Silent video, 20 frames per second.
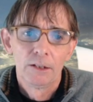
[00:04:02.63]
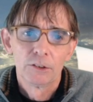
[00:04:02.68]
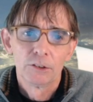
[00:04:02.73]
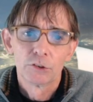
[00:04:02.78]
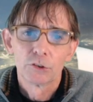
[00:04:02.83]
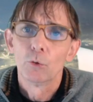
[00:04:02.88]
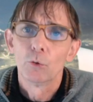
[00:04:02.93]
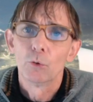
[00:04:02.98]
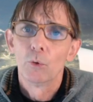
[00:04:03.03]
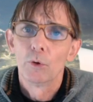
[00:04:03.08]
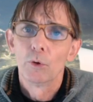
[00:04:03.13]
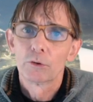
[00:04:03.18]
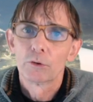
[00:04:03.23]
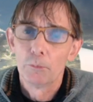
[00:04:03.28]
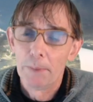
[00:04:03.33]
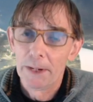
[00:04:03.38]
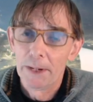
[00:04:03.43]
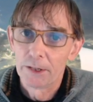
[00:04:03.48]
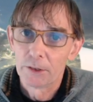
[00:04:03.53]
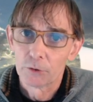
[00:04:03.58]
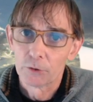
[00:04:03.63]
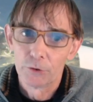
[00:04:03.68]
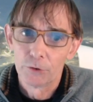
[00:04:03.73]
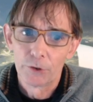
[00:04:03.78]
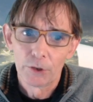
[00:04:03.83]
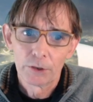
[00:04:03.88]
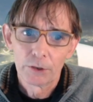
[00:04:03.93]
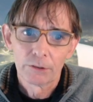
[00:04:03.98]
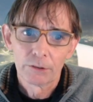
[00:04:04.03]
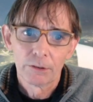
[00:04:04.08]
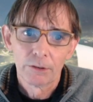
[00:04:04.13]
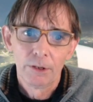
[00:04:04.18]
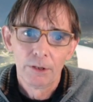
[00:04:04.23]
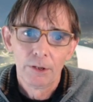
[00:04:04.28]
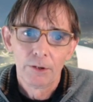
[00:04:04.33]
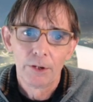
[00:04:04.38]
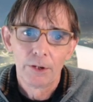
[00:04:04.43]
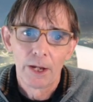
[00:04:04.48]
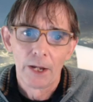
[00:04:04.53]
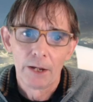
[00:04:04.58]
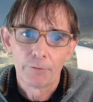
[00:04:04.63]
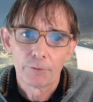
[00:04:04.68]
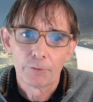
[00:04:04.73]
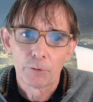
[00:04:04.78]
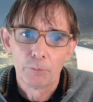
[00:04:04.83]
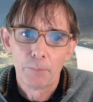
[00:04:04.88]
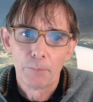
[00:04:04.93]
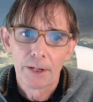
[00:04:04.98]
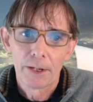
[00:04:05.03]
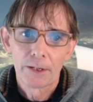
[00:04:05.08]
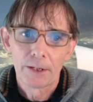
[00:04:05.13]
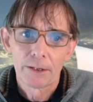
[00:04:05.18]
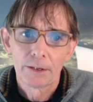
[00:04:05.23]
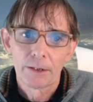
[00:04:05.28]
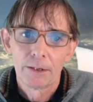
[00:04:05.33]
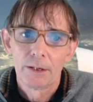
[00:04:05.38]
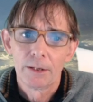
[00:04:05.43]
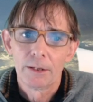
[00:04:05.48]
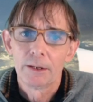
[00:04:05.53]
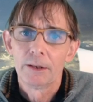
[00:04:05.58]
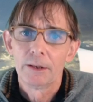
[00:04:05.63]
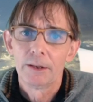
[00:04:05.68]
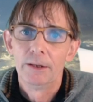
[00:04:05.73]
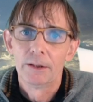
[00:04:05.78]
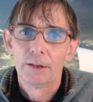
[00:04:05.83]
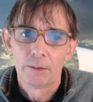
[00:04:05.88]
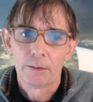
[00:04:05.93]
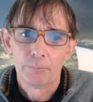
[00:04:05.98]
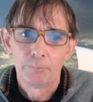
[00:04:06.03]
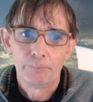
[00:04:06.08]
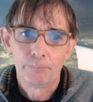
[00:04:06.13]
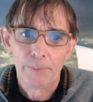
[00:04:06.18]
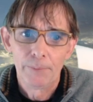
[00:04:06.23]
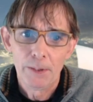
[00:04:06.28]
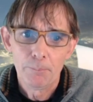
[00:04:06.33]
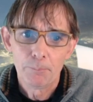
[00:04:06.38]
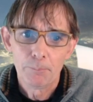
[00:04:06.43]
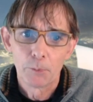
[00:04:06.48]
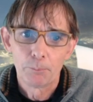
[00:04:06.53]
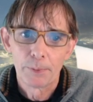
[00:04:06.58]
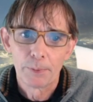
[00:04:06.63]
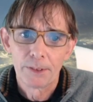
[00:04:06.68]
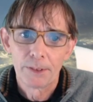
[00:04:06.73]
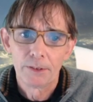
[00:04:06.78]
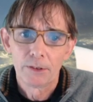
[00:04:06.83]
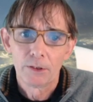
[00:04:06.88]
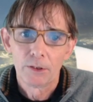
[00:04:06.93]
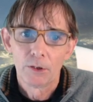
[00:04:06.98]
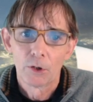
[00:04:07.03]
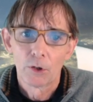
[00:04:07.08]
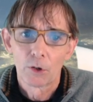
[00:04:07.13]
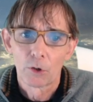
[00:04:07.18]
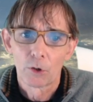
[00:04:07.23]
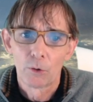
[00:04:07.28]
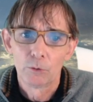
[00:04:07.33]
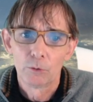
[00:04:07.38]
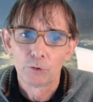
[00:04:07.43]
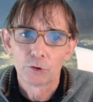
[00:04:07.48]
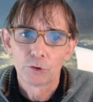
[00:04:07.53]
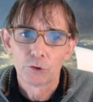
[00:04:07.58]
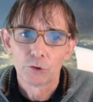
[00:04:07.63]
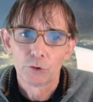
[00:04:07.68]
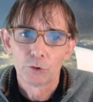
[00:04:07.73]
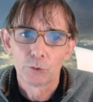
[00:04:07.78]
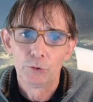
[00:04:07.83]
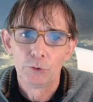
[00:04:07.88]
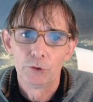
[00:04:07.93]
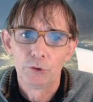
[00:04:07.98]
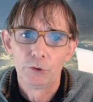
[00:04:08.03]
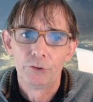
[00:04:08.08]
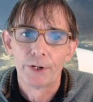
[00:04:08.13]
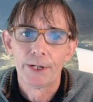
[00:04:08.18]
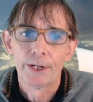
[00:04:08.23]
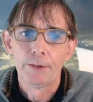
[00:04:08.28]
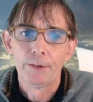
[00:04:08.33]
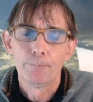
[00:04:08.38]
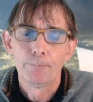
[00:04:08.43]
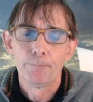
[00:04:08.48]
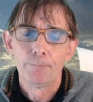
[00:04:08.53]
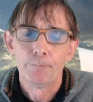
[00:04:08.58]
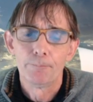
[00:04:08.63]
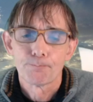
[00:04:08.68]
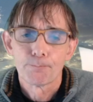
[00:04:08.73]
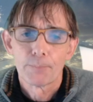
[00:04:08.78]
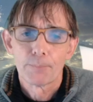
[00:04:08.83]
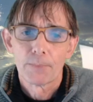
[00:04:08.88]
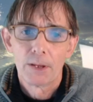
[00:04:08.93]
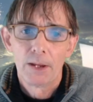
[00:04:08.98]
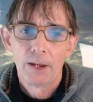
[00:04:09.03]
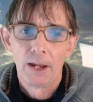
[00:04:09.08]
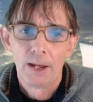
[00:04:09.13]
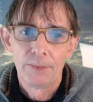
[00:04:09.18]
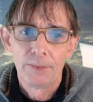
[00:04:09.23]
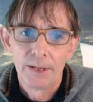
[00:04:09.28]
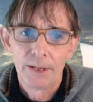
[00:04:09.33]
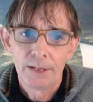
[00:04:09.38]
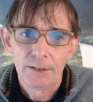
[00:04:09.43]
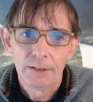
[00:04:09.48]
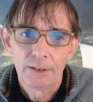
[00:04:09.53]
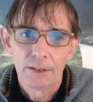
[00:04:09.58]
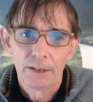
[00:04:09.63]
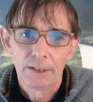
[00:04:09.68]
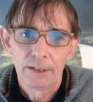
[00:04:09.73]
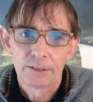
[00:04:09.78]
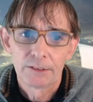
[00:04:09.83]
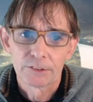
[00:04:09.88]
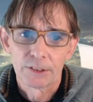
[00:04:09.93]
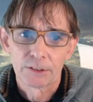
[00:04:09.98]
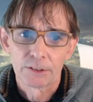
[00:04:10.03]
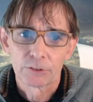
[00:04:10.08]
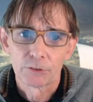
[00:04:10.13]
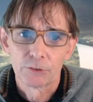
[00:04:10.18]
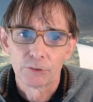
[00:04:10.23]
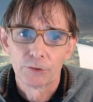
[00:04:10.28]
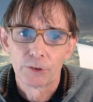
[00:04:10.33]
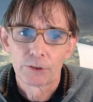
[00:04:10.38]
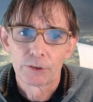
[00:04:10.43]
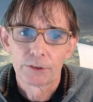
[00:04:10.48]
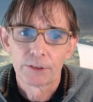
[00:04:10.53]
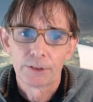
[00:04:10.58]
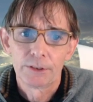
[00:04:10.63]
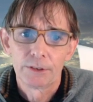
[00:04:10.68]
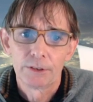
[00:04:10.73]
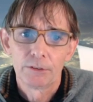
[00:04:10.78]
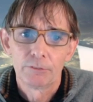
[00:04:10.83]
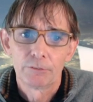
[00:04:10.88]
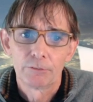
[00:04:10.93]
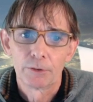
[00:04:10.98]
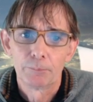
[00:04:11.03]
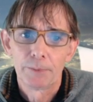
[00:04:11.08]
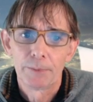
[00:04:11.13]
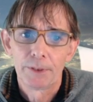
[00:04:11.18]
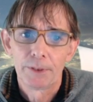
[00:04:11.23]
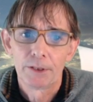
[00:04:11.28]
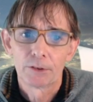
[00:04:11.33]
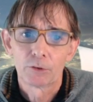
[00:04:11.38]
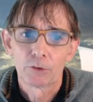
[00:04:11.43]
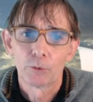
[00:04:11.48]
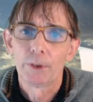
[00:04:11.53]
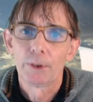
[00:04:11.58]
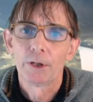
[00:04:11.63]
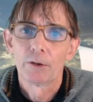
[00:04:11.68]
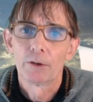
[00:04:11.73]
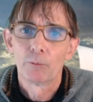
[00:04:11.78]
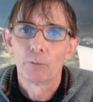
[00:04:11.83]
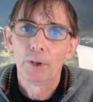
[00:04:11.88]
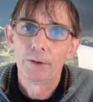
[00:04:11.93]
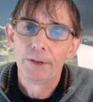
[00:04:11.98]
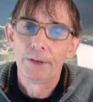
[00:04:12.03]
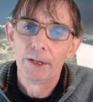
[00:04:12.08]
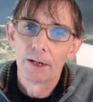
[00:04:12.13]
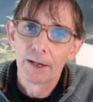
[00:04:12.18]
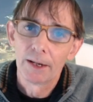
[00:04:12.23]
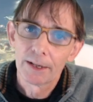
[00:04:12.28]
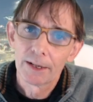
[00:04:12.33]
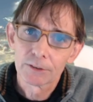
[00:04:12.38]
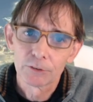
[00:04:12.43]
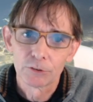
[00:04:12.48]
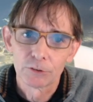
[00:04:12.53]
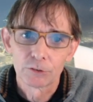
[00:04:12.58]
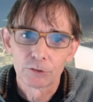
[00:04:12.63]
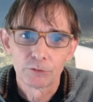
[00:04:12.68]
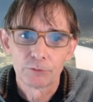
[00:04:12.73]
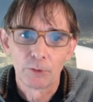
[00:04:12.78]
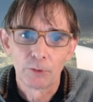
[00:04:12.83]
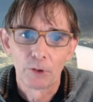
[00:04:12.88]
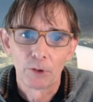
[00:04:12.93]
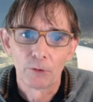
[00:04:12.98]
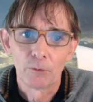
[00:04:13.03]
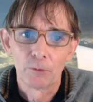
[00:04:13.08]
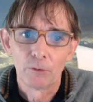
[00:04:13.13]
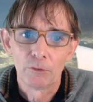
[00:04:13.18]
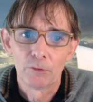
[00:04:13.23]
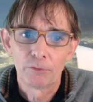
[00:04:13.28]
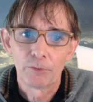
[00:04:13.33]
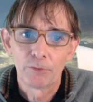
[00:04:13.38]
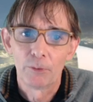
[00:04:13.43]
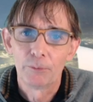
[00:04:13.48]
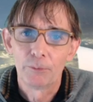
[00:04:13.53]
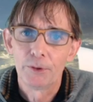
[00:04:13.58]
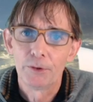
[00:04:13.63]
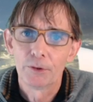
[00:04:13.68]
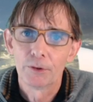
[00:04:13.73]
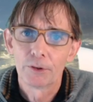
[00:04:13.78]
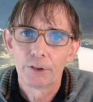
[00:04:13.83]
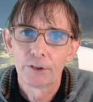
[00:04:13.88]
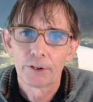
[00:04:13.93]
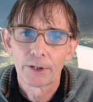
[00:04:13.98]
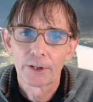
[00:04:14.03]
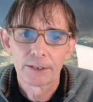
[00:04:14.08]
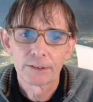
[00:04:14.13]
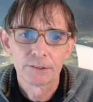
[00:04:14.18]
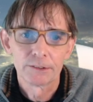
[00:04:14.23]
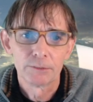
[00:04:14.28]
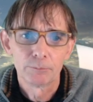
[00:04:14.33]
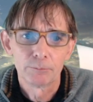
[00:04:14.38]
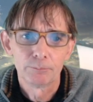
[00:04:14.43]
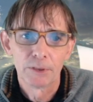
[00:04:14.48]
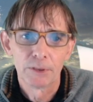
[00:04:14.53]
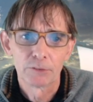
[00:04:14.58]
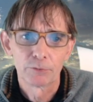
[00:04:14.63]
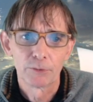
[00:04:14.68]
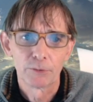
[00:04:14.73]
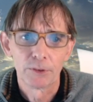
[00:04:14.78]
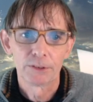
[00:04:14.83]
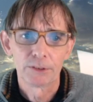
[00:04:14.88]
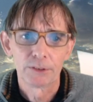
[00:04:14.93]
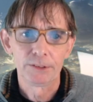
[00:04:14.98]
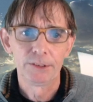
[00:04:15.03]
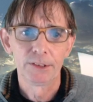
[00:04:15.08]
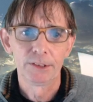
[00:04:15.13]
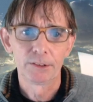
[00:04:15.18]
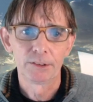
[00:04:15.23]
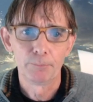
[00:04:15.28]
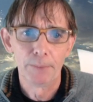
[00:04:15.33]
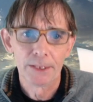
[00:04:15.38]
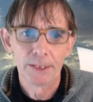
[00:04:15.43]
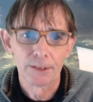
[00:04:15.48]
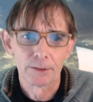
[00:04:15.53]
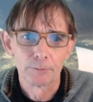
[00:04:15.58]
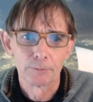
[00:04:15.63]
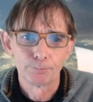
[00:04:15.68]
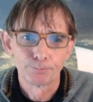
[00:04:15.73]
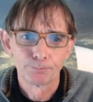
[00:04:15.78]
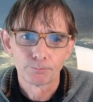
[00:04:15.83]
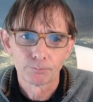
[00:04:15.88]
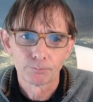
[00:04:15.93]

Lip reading: So to make it conduct, you have to make the input pin close to the drain, and then it starts conducting from here to here. Well, the electrons flow in the other direction, but for us it doesn't matter.